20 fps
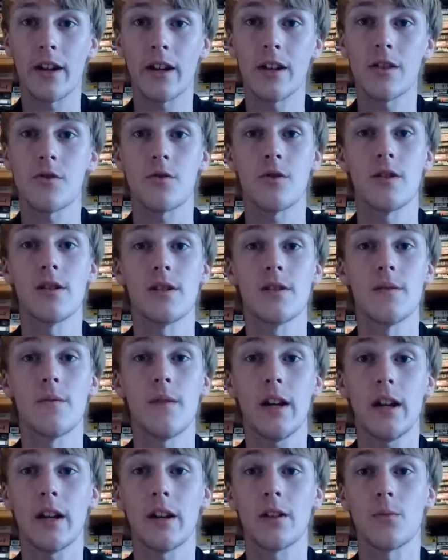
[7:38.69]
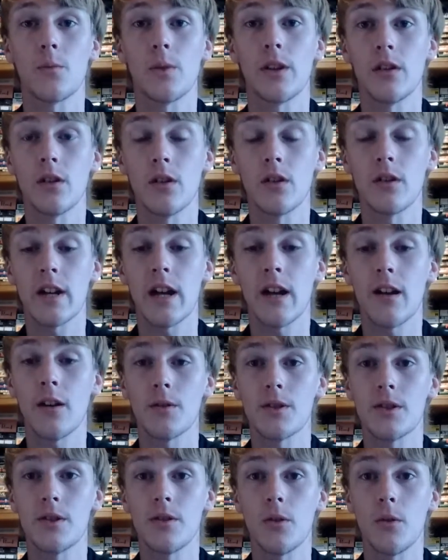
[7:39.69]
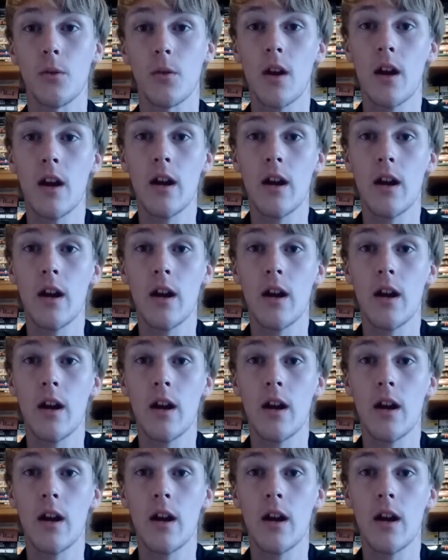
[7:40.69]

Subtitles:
injuries, and we learned how to